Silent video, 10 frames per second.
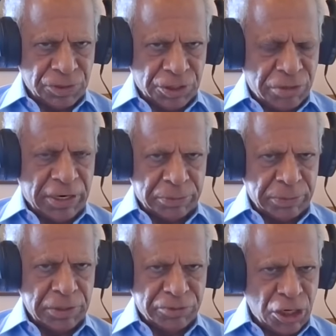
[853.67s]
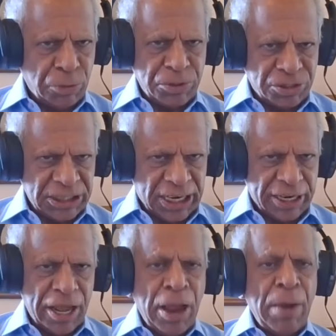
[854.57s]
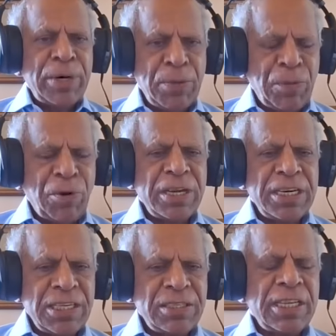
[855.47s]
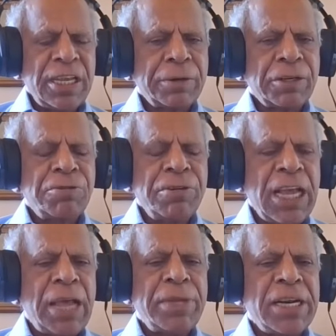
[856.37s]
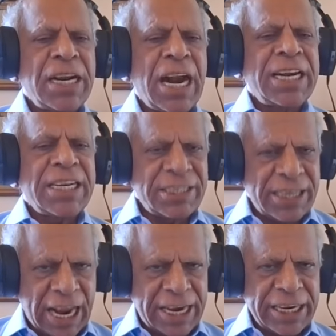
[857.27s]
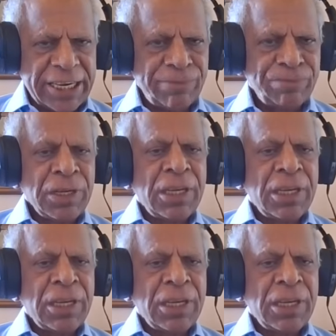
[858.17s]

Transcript: You know what I mean? Would have proceeded. But the point is, there could have been an understanding